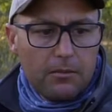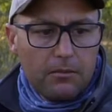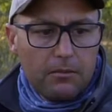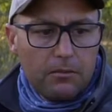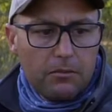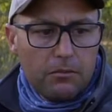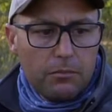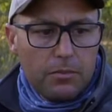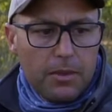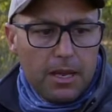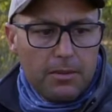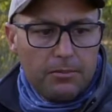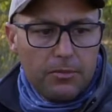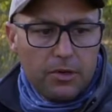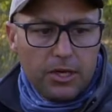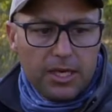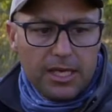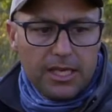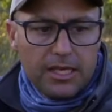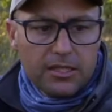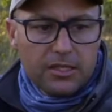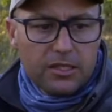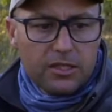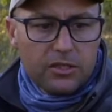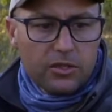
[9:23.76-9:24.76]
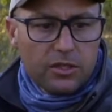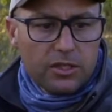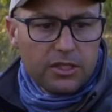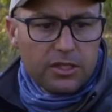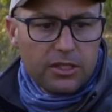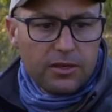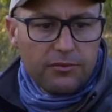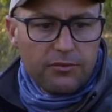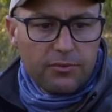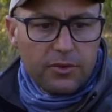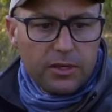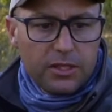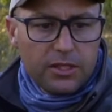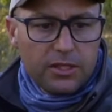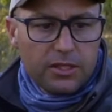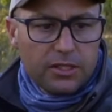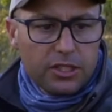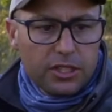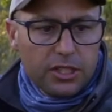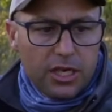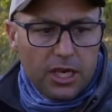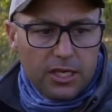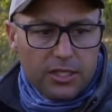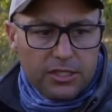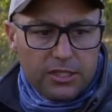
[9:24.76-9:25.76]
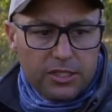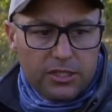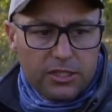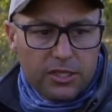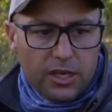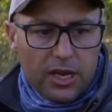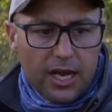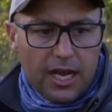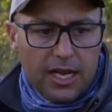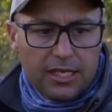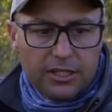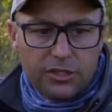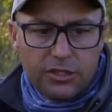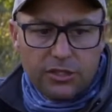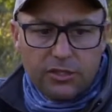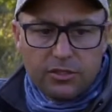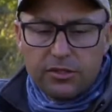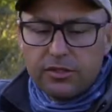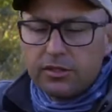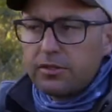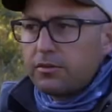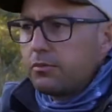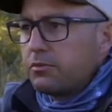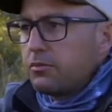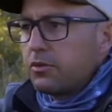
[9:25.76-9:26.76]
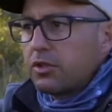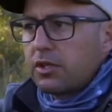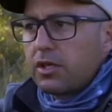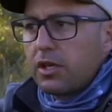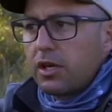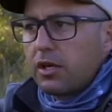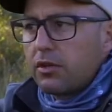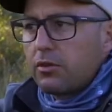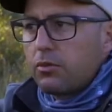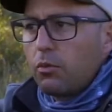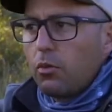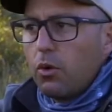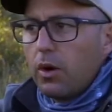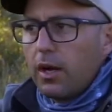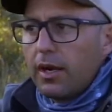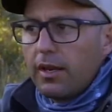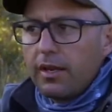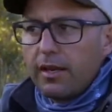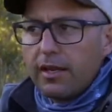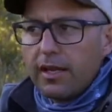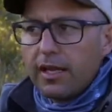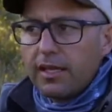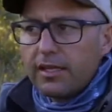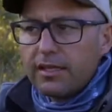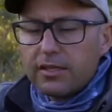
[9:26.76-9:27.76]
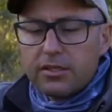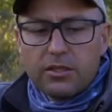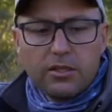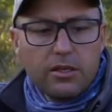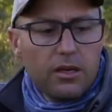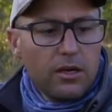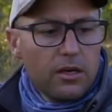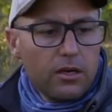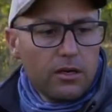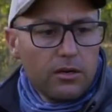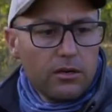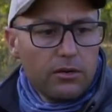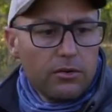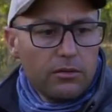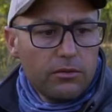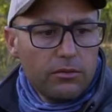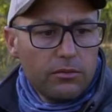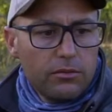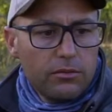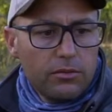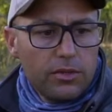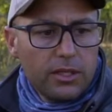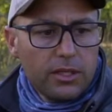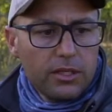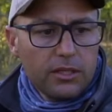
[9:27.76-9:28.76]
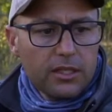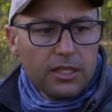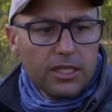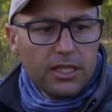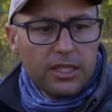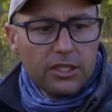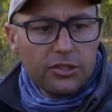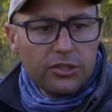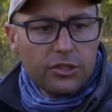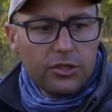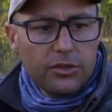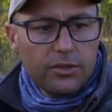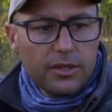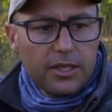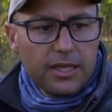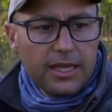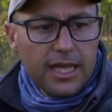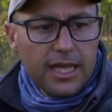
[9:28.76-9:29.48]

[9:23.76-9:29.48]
Memory is different slots, so I choose slot 1. There's no real issue in